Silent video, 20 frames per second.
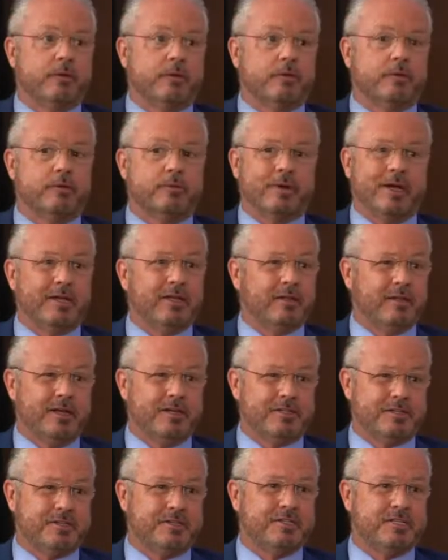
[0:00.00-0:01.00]
I mean, the
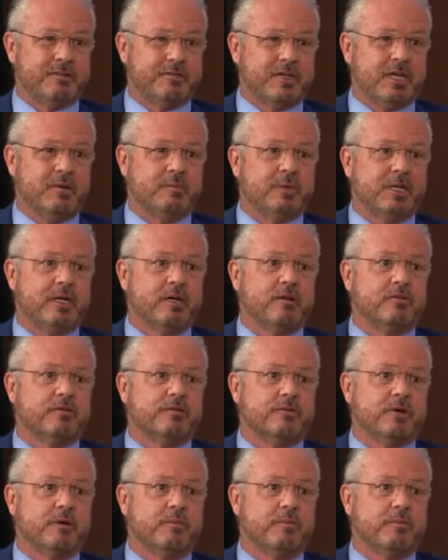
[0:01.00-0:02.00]
regulations that have come
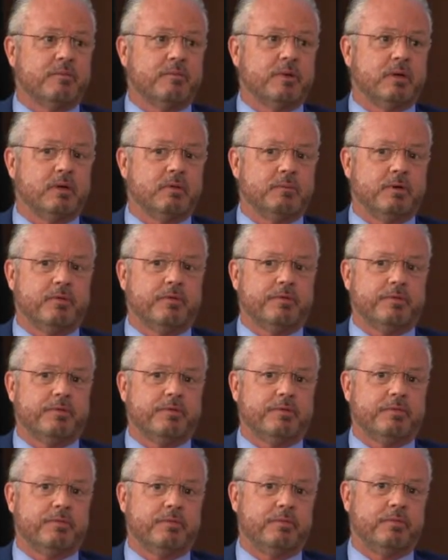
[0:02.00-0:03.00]
down from
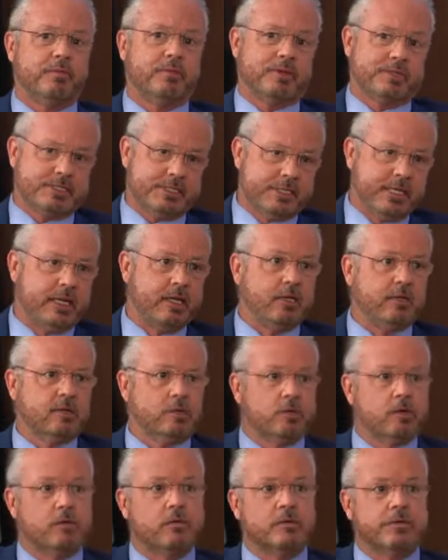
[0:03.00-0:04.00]
both the state
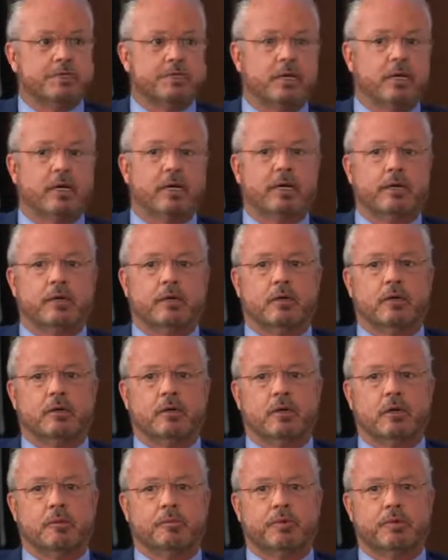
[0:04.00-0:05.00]
and the local side
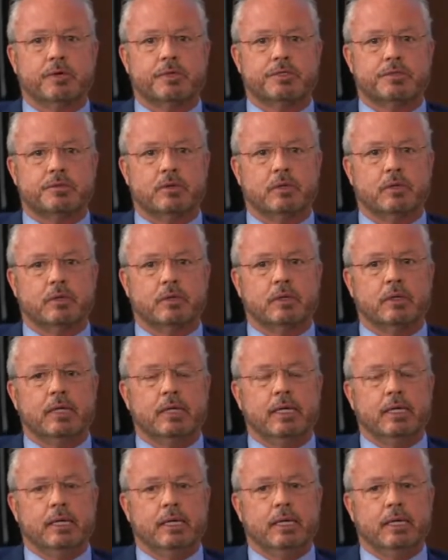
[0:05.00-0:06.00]
are pretty
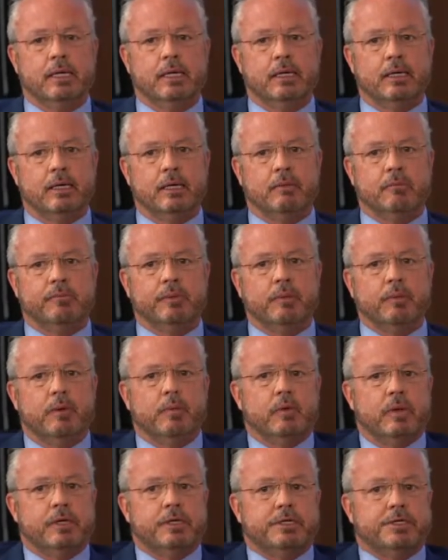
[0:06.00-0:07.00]
strong.
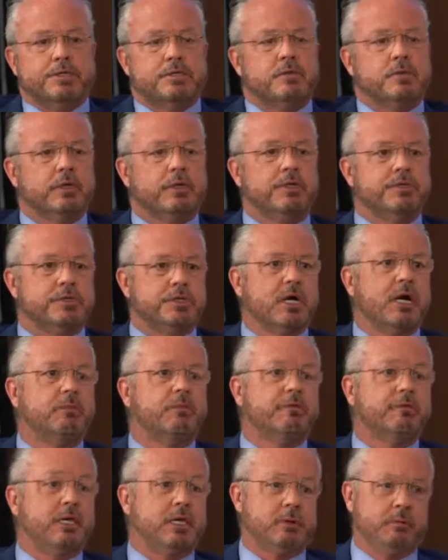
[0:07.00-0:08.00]
But we want to just do a good
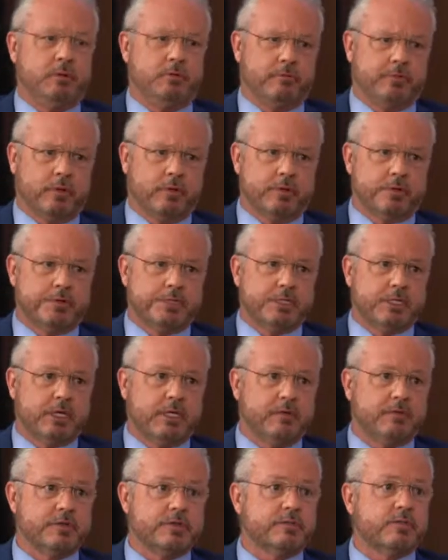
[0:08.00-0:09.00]
job of keeping voters
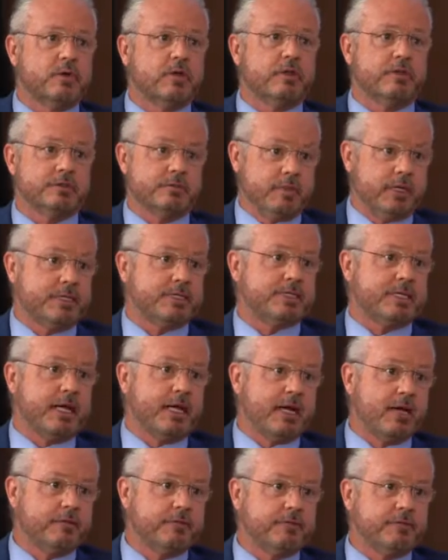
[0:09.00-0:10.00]
safe as well as my
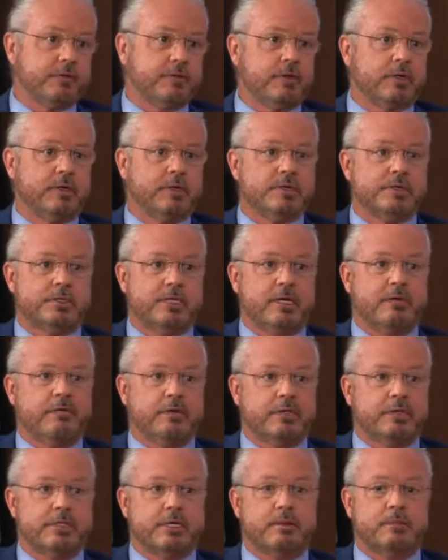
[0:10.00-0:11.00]
staff
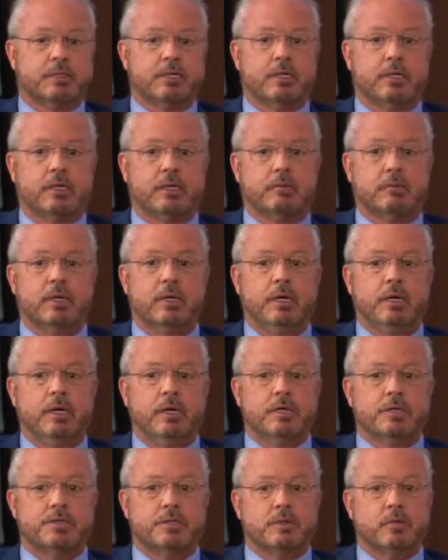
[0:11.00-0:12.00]
safe at the same time.
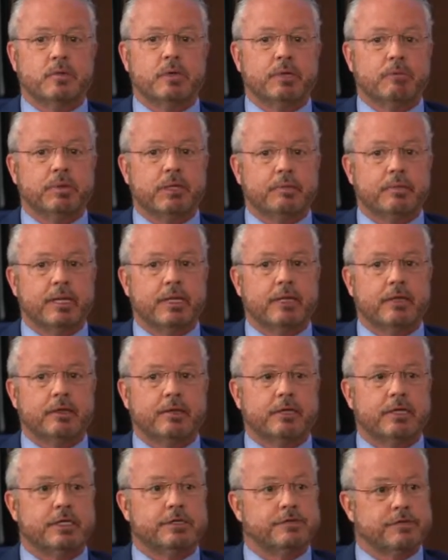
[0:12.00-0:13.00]
So we're
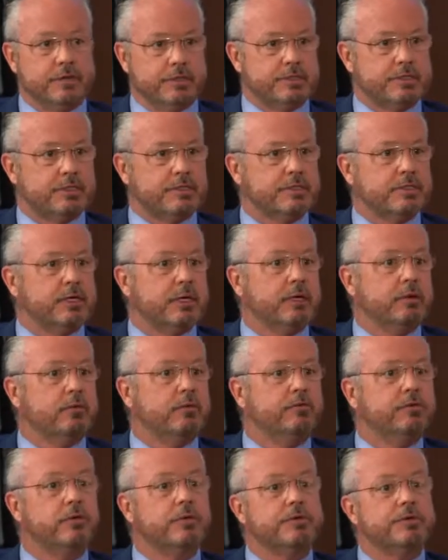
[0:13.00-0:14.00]
implementing things, for instance,
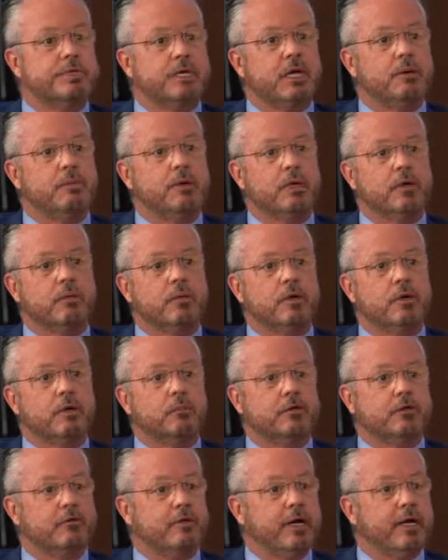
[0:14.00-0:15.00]
like when voters come in, we're
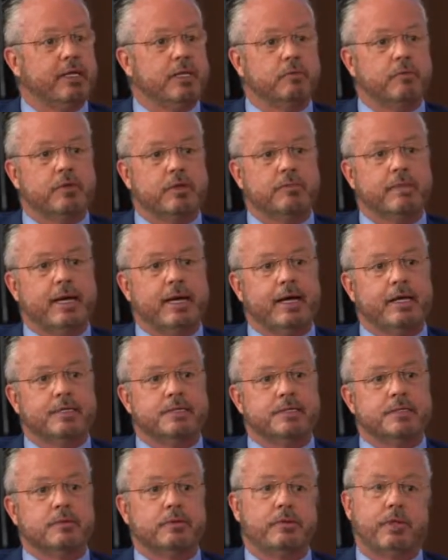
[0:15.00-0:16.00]
going to provide them with a
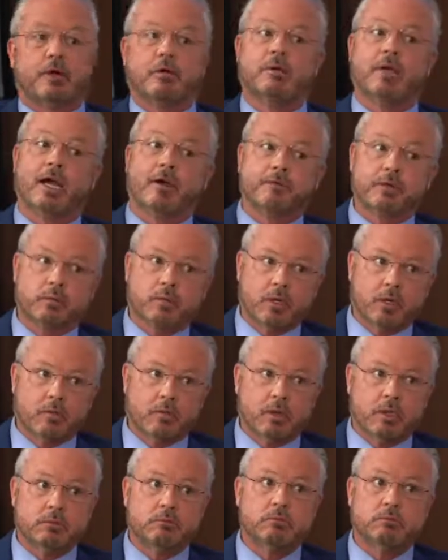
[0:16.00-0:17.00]
mask. They don't have to
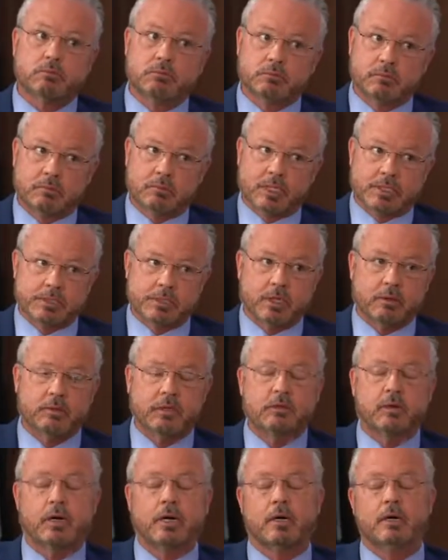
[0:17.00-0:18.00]
wear one. That's
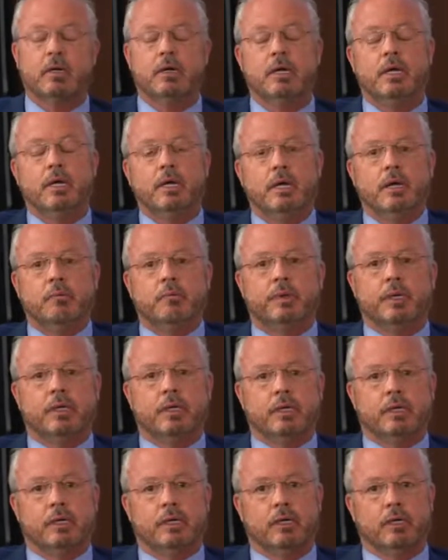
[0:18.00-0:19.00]
not required.
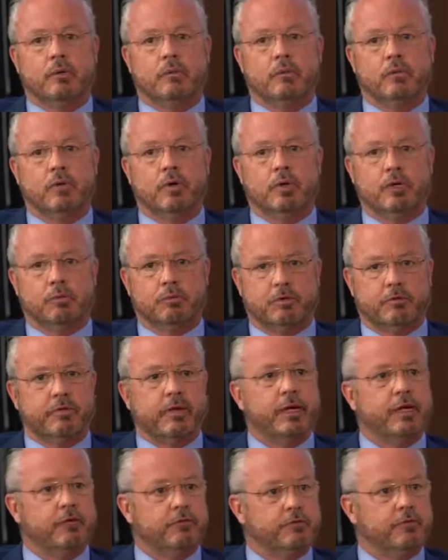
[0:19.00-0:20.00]
But we're going to
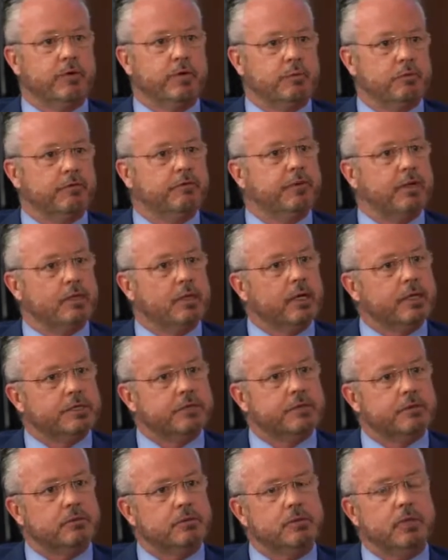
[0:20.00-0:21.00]
provide it for them if they'd
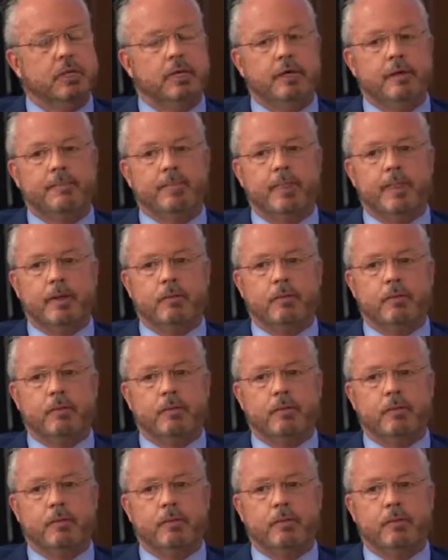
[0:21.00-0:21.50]
like to.